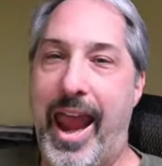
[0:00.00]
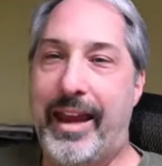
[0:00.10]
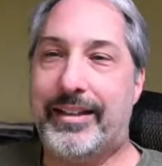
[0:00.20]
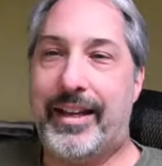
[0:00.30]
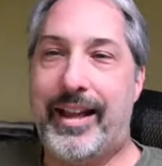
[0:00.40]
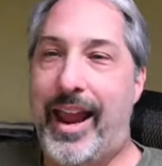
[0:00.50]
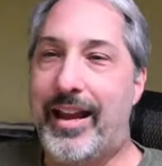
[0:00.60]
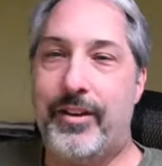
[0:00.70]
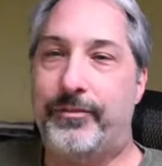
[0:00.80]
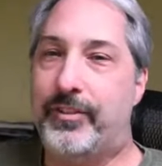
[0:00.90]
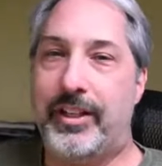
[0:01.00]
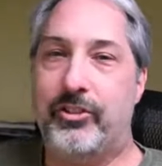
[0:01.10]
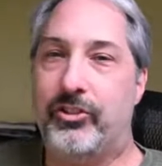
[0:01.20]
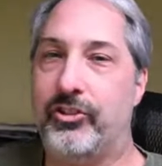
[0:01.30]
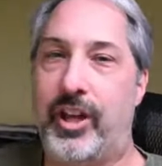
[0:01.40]
And NFTs
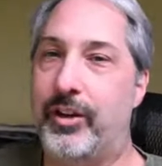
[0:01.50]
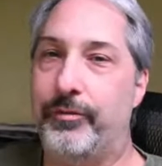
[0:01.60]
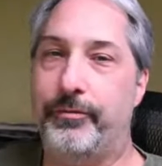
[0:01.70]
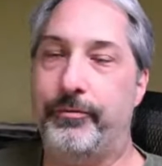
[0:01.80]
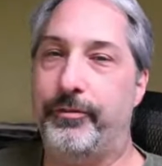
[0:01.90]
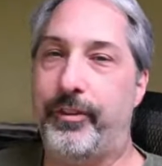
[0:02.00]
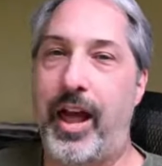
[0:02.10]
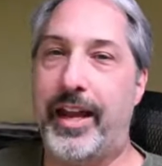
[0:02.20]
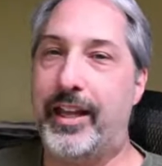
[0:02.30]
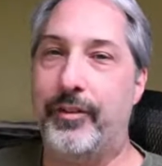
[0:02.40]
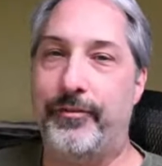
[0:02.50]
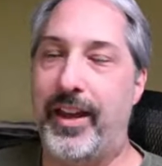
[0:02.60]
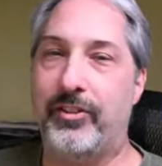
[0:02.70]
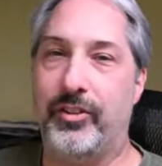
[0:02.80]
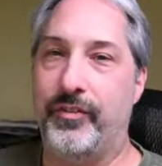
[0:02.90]
just kind of fly in the
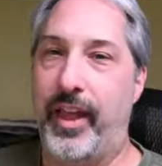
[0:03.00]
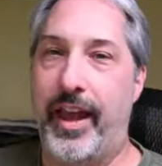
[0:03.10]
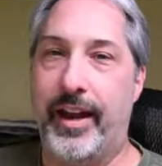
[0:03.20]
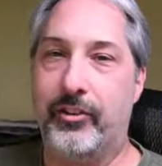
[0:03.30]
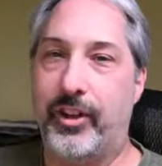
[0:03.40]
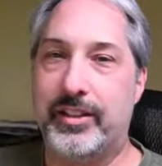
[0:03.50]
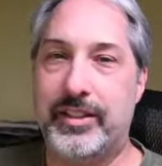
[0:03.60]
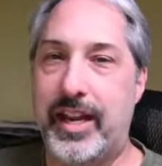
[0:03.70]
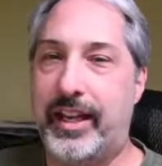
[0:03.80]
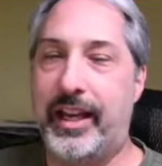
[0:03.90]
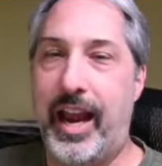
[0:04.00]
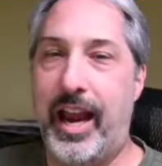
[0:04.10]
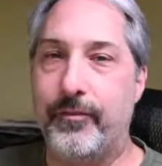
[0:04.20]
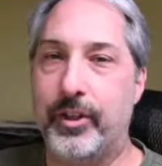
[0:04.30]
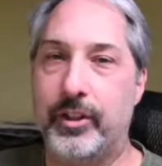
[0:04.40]
face of that. It's like taking
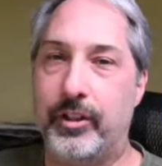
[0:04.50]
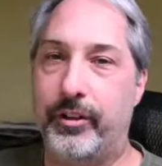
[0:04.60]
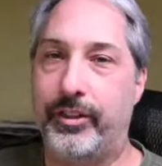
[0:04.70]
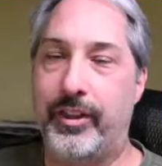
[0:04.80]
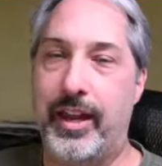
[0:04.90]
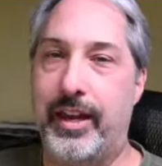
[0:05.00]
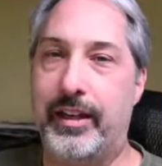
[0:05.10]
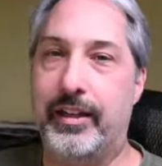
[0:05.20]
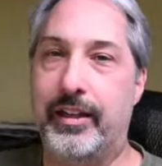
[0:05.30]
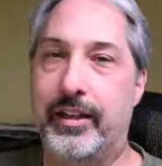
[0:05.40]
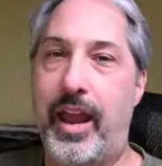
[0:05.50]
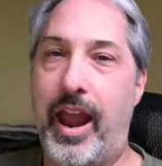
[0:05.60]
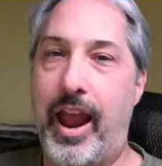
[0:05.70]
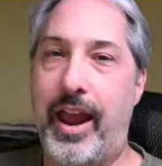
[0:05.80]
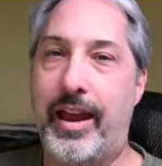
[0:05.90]
every little thing
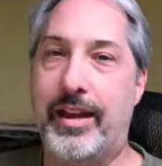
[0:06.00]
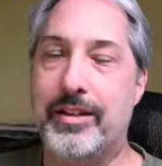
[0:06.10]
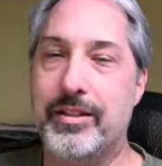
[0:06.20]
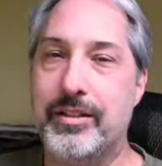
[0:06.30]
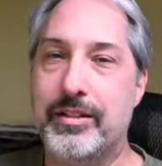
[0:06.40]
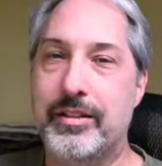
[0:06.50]
and